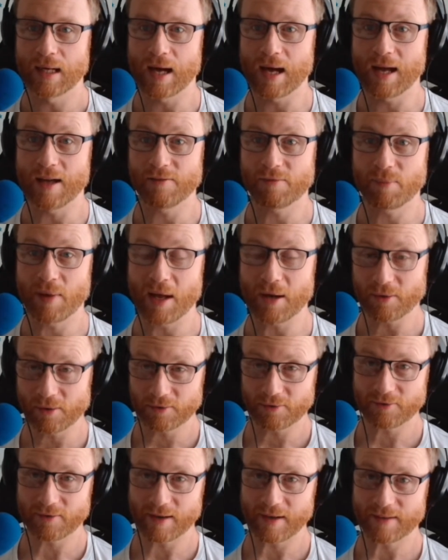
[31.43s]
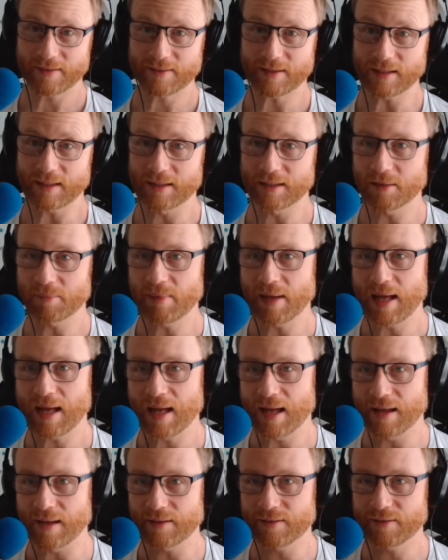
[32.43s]
I've paraphrased it in the
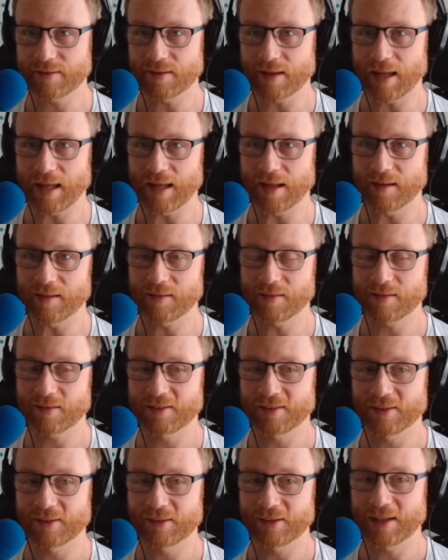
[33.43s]
past as